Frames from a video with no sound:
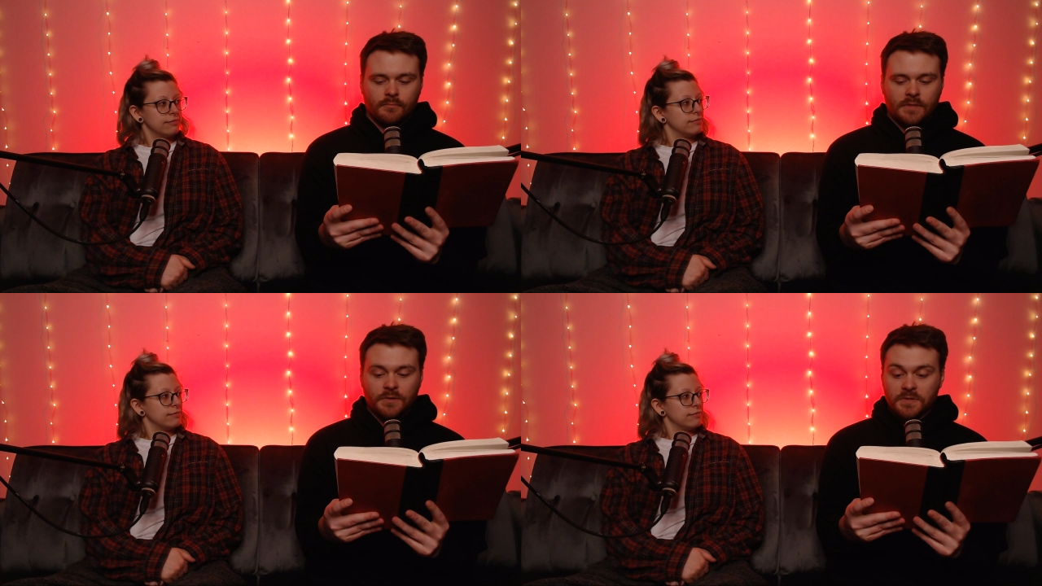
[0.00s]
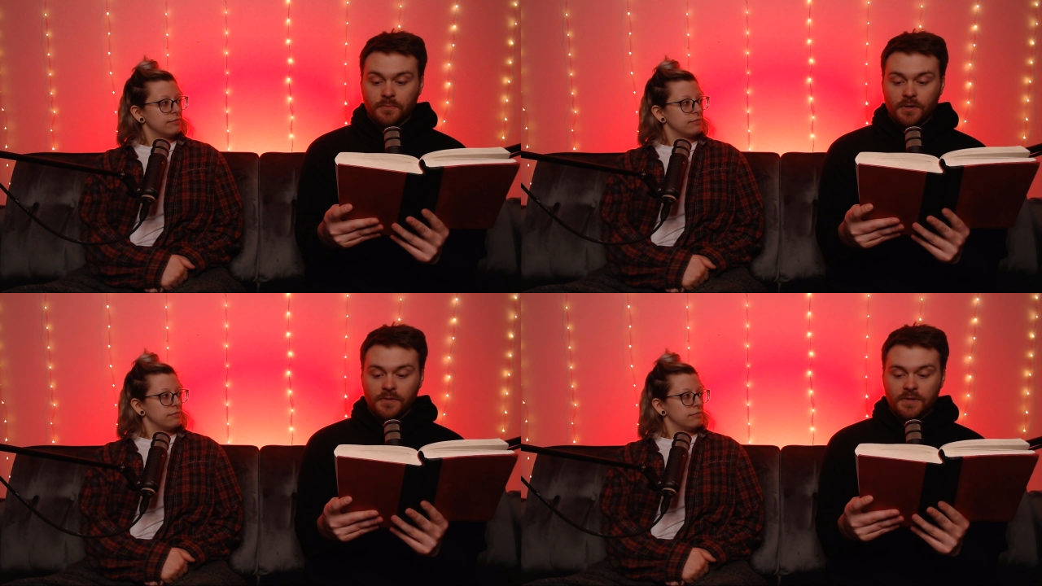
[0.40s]
Speaker 1: He was
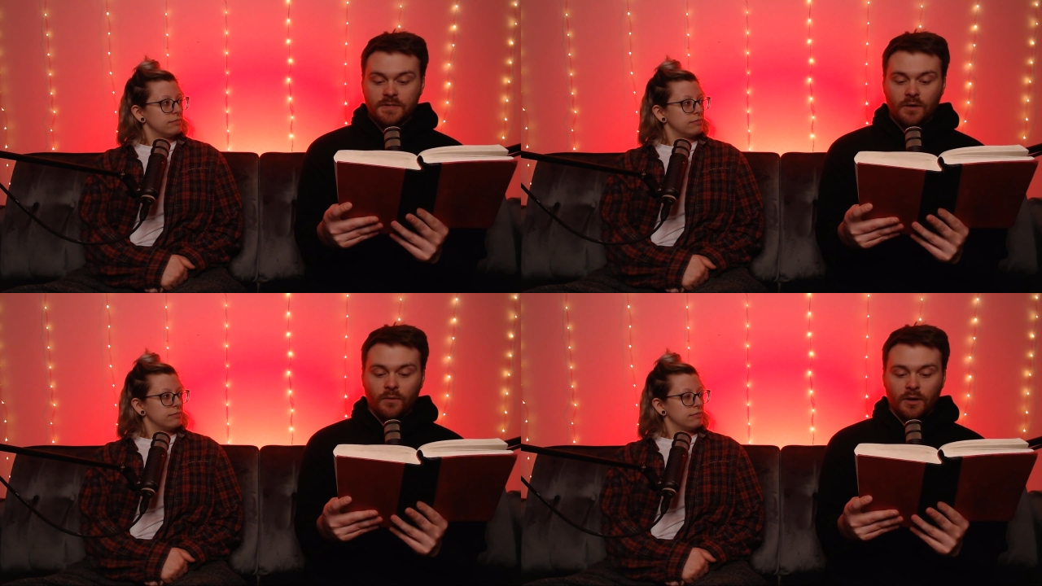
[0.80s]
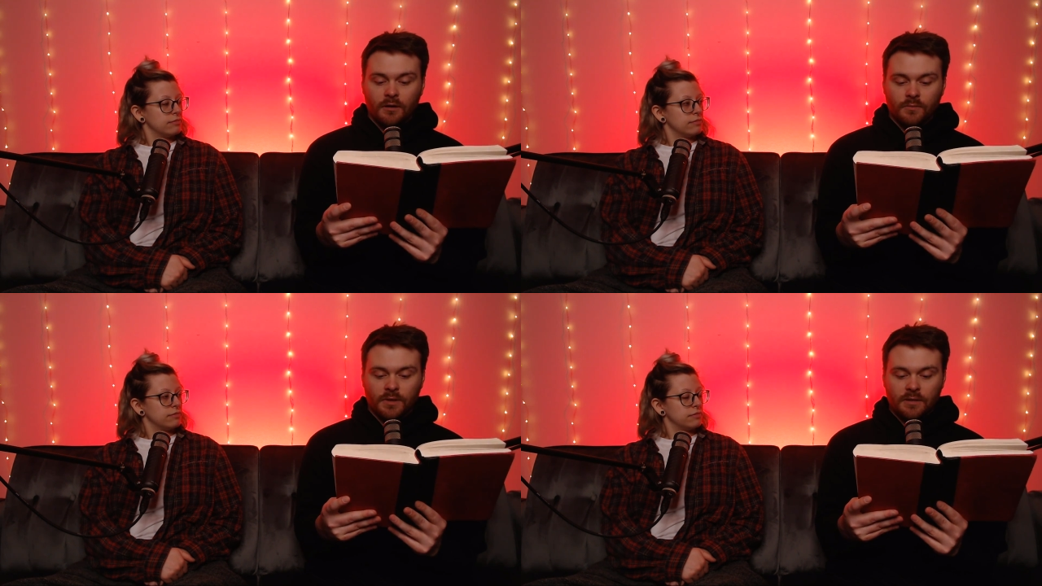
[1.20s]
breathing so
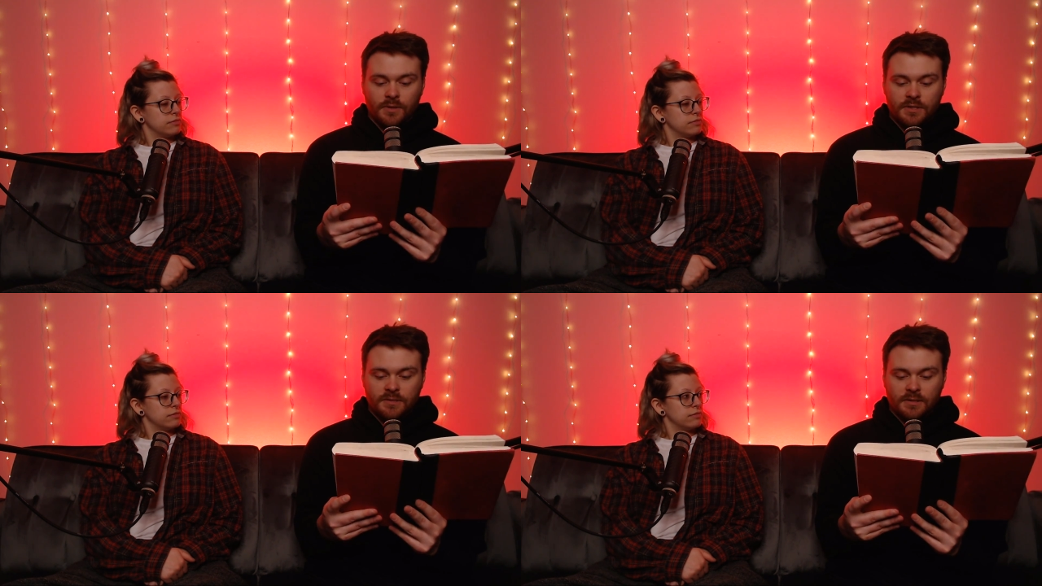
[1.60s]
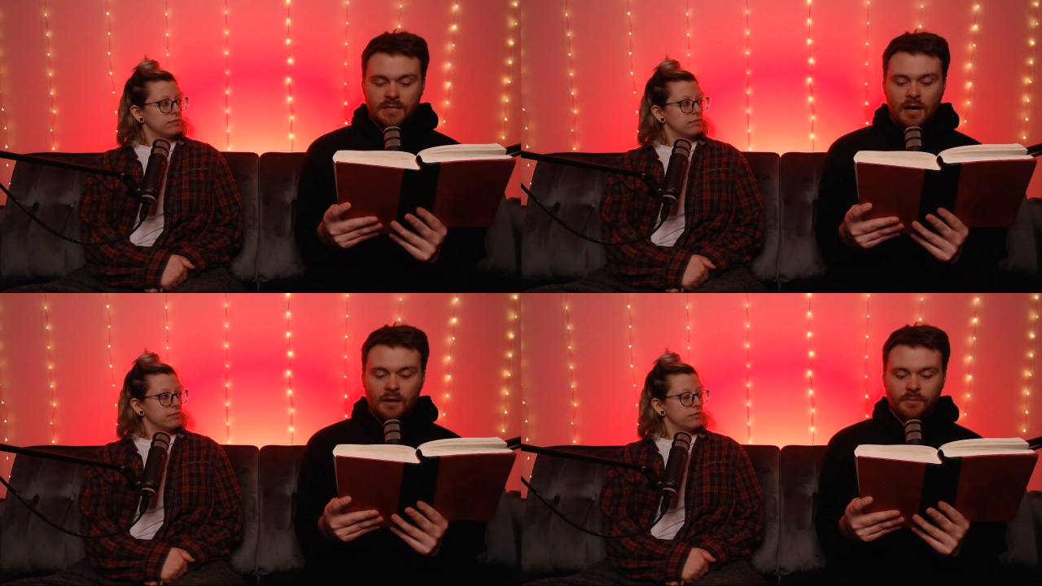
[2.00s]
hard when he reached the
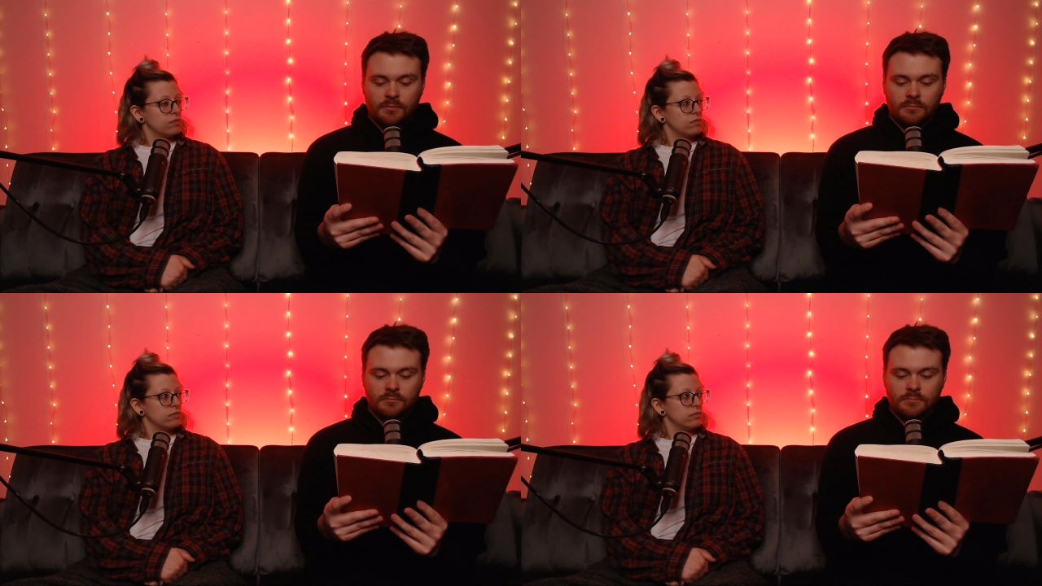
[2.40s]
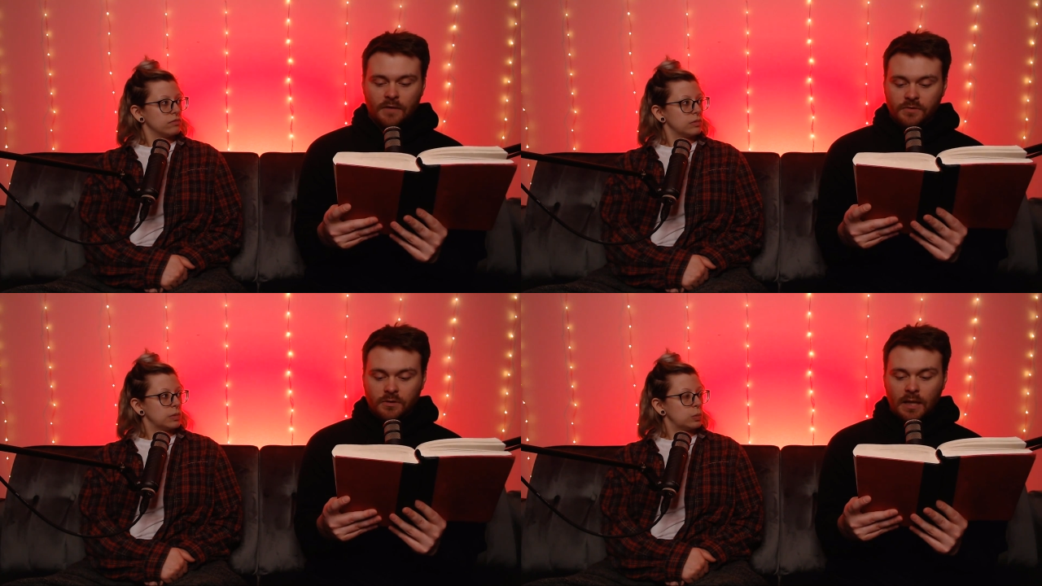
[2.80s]
top.
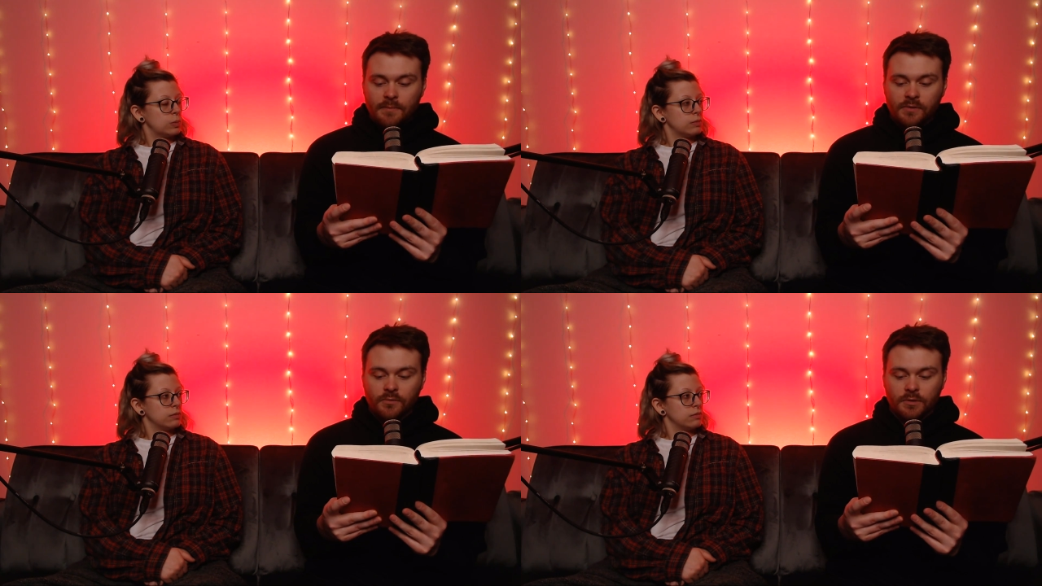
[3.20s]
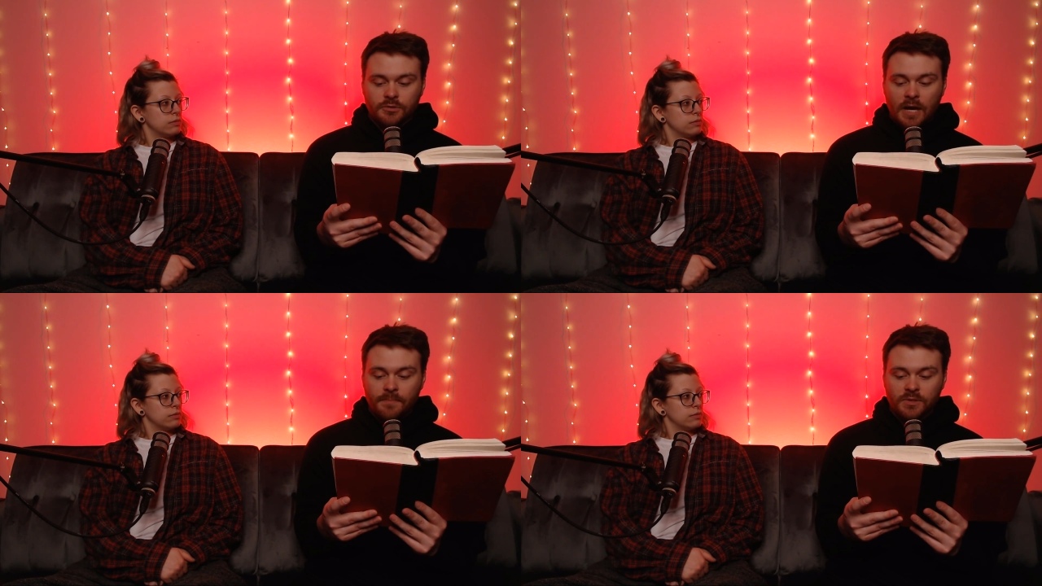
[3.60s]
After climbing through a
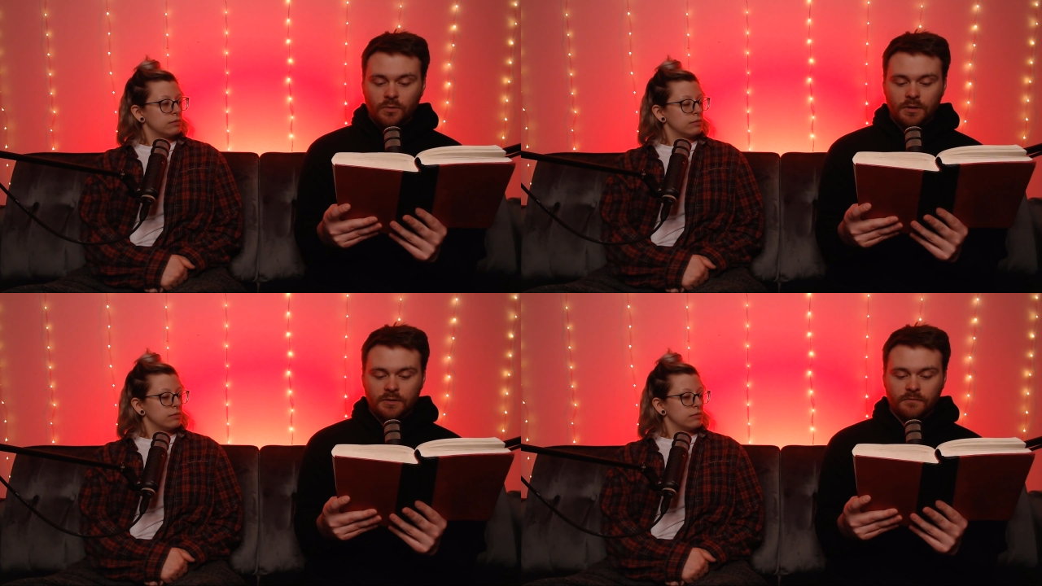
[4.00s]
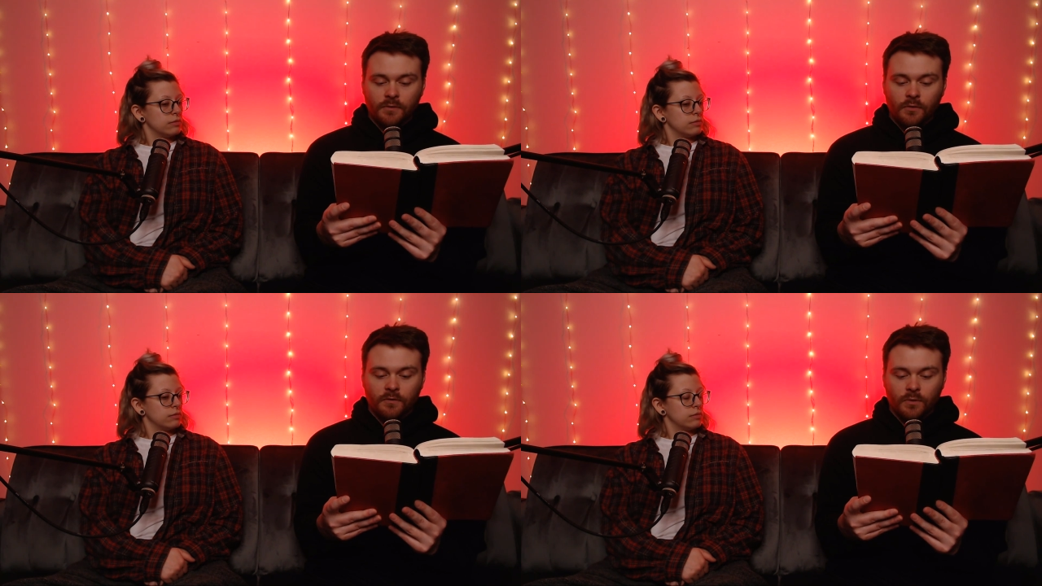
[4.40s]
trap door in the
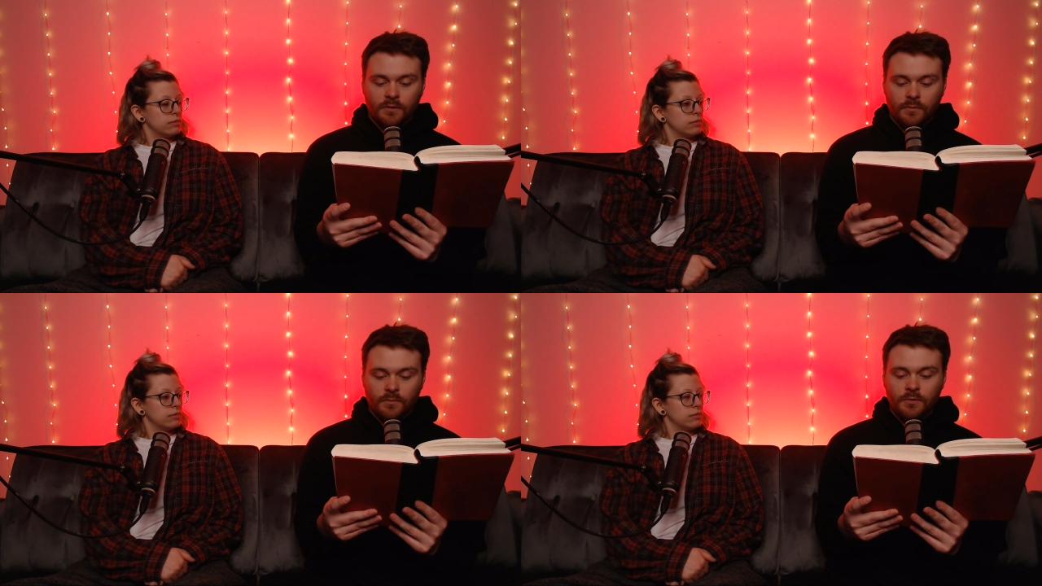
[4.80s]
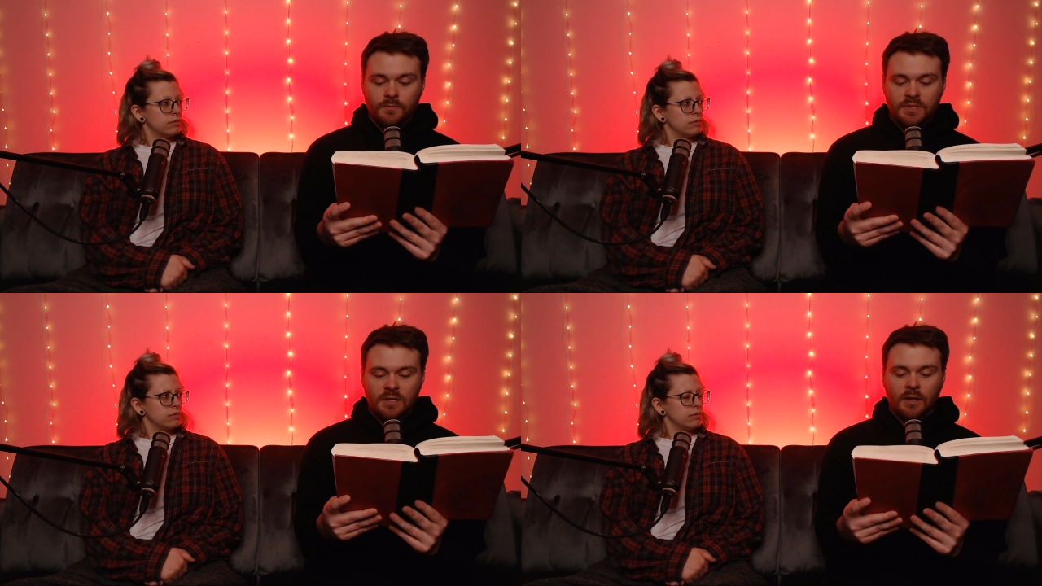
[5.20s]
floor of one of the rooms,